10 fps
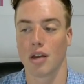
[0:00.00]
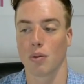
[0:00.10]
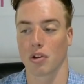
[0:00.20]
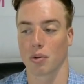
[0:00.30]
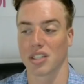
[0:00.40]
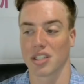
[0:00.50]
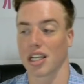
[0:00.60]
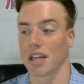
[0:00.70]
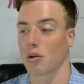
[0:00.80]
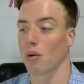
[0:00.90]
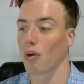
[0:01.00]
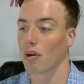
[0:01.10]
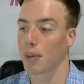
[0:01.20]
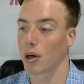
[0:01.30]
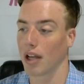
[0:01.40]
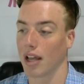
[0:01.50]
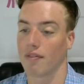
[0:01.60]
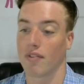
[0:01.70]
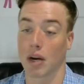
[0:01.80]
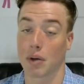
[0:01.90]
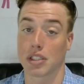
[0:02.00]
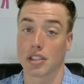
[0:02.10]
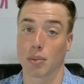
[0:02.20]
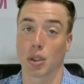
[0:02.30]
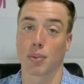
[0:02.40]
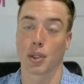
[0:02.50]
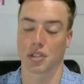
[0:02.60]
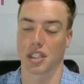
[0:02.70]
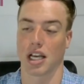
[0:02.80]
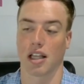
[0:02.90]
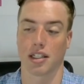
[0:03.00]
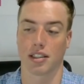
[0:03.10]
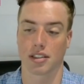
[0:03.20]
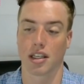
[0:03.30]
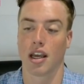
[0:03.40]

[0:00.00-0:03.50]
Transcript: whether raised together or apart, have very similar personalities.